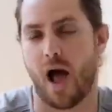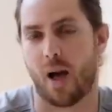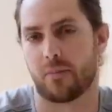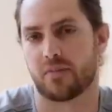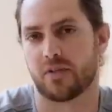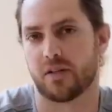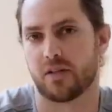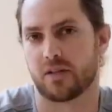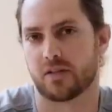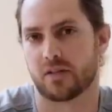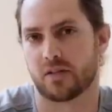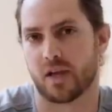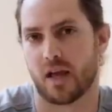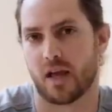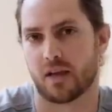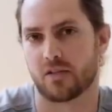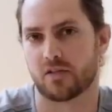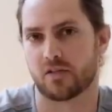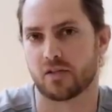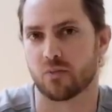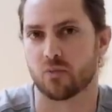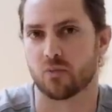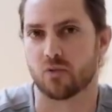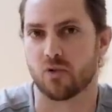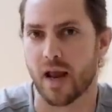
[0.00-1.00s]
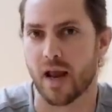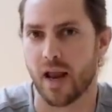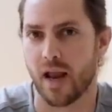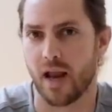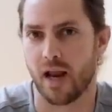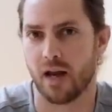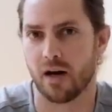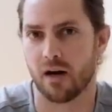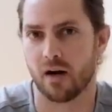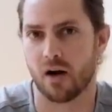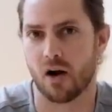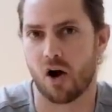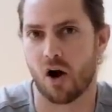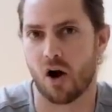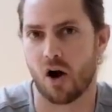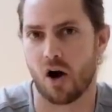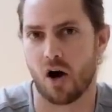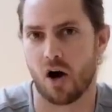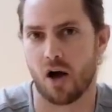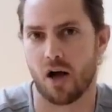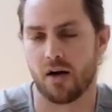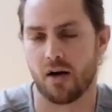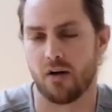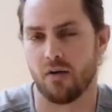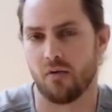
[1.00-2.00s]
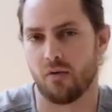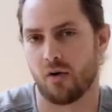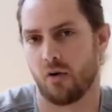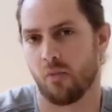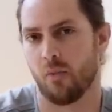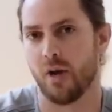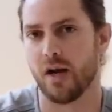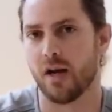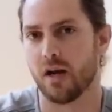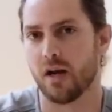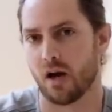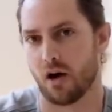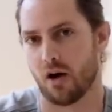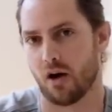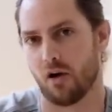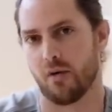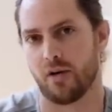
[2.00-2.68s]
Basics by Zach Mulligan. My goal is to